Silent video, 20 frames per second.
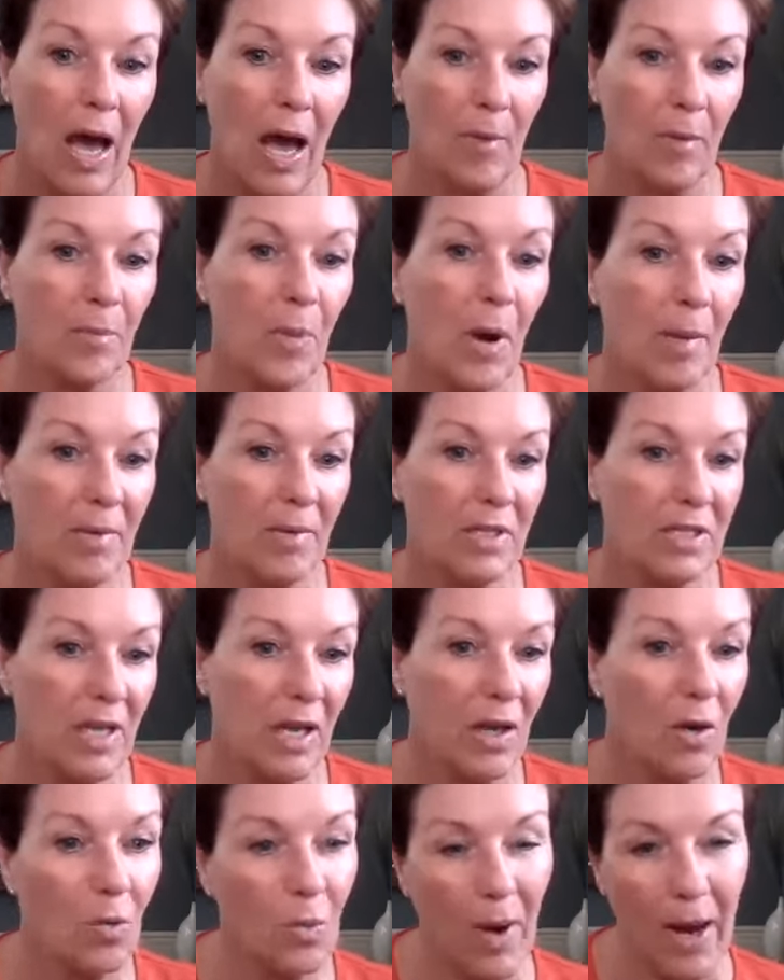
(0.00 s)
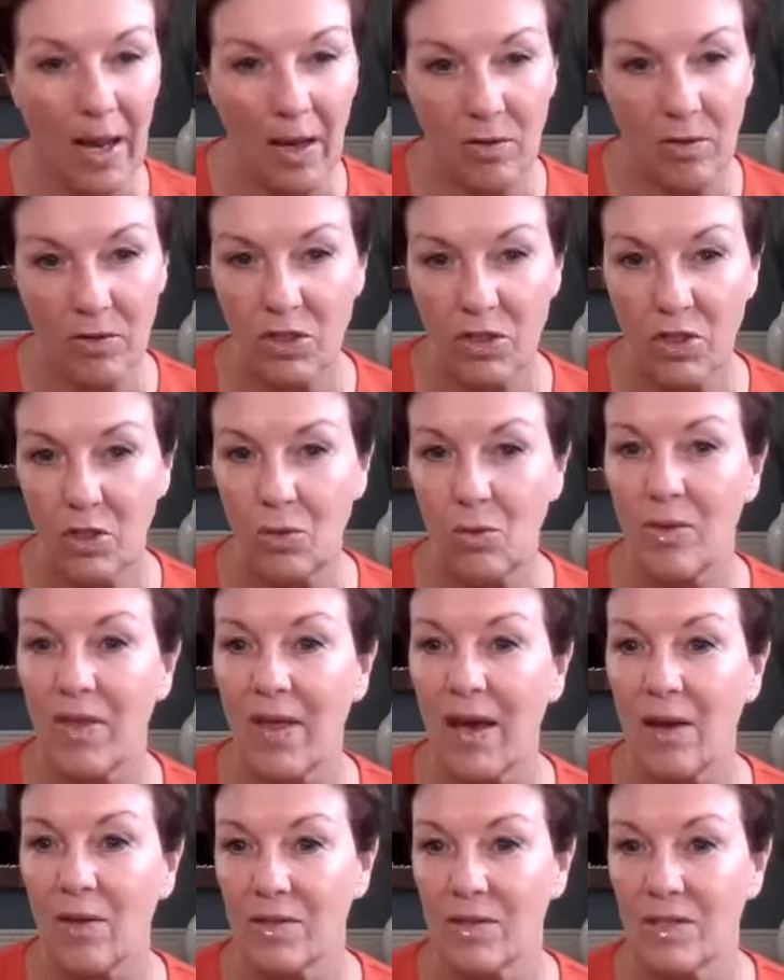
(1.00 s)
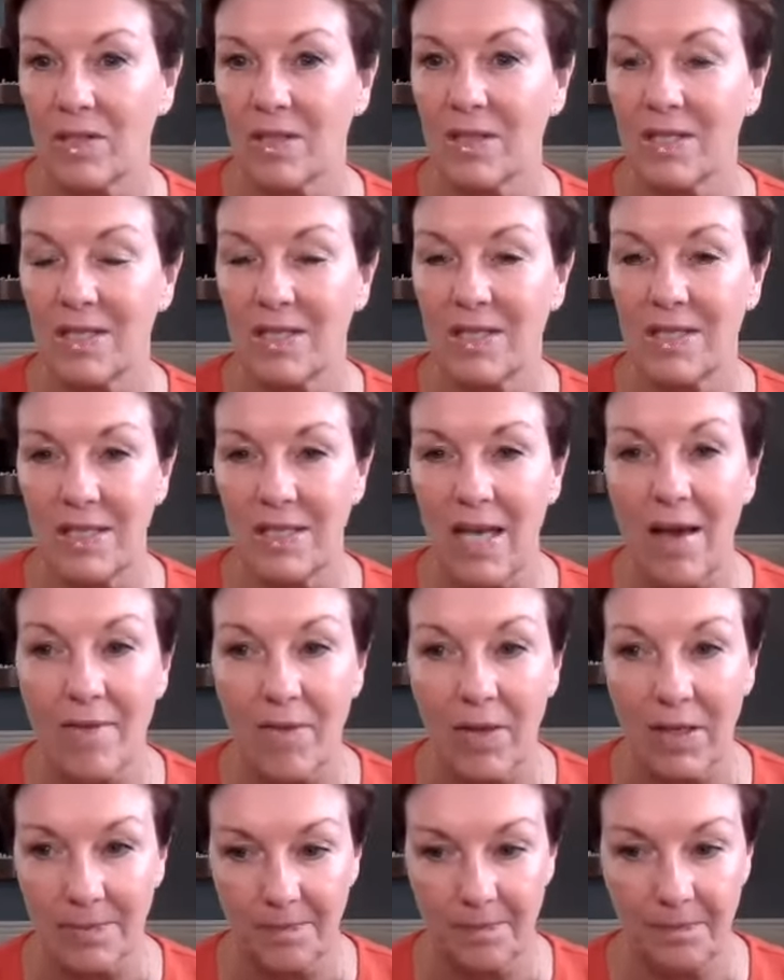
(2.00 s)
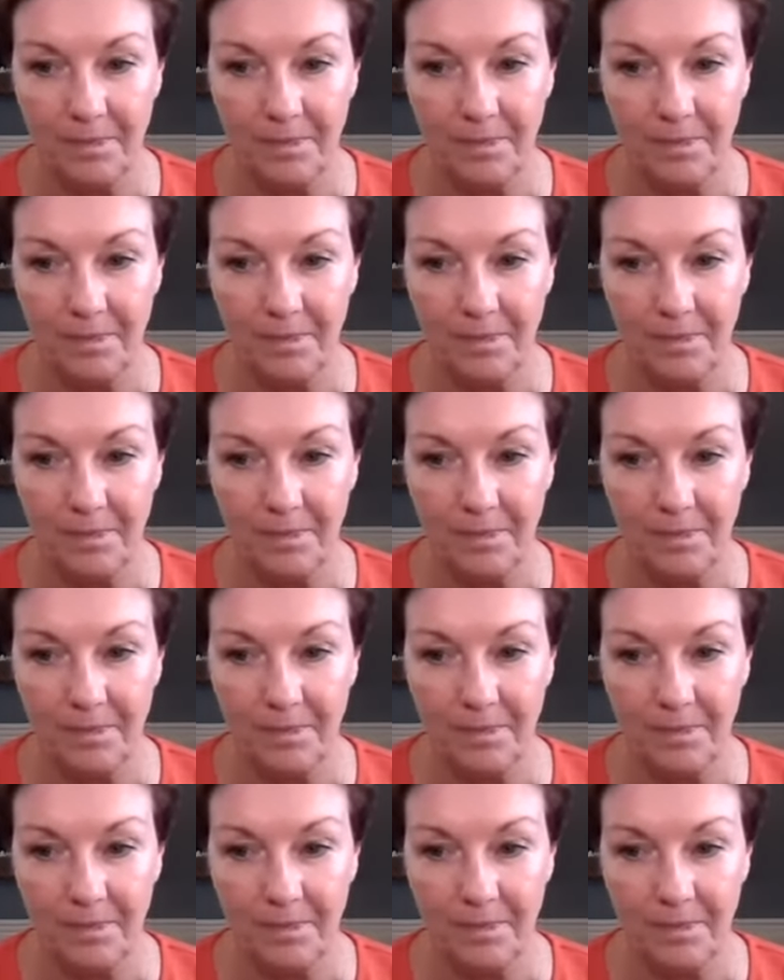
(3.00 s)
I would probably say around 2007.